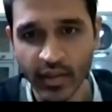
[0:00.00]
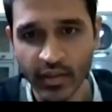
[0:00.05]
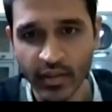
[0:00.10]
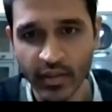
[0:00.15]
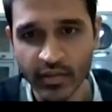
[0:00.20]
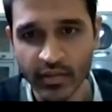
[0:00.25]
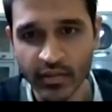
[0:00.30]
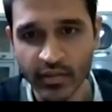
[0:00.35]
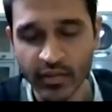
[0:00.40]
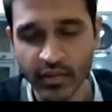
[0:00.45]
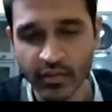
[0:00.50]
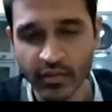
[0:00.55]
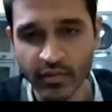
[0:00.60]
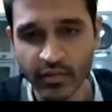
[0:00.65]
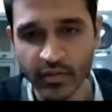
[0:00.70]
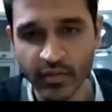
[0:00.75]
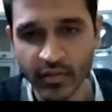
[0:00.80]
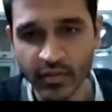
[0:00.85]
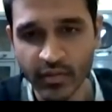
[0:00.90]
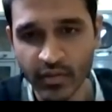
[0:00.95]
action is
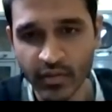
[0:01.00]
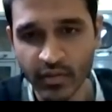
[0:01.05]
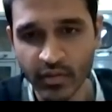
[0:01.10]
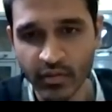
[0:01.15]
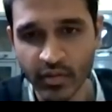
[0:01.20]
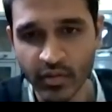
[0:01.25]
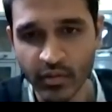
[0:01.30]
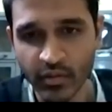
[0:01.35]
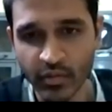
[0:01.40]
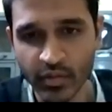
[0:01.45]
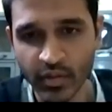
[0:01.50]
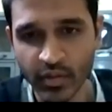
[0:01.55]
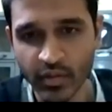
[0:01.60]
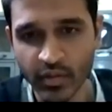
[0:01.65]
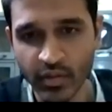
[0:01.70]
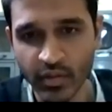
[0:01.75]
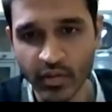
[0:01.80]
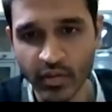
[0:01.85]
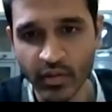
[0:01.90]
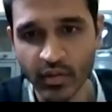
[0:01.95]
given
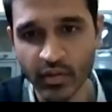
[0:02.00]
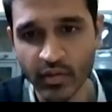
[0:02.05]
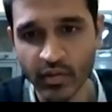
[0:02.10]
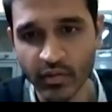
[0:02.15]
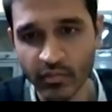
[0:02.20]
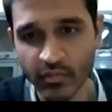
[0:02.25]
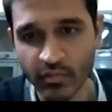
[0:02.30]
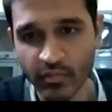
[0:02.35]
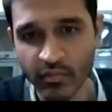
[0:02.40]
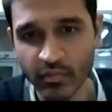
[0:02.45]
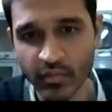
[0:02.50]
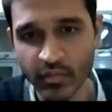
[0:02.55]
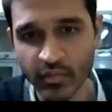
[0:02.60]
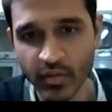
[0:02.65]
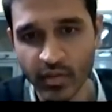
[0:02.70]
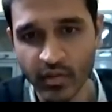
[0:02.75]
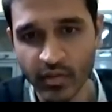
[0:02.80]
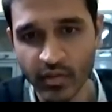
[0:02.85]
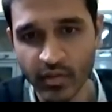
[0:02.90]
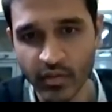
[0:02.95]
using
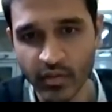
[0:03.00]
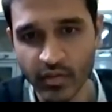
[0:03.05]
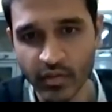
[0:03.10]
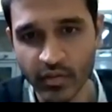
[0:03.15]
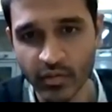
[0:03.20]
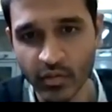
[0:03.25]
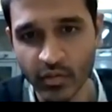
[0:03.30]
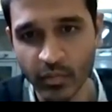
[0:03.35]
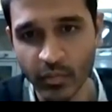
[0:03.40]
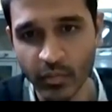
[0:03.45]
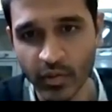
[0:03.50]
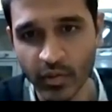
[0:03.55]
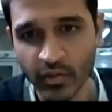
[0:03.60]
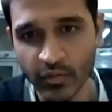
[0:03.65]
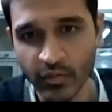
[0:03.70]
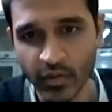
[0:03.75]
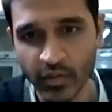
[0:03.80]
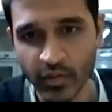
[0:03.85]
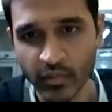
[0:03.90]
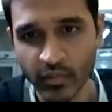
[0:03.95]
the cystoscope on the
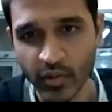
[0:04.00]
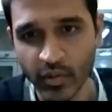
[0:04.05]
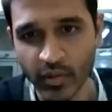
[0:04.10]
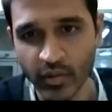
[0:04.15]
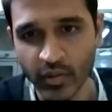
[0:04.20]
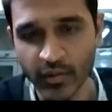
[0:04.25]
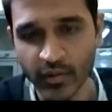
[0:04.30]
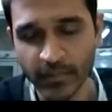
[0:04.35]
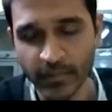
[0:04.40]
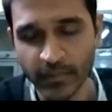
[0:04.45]
foreign body.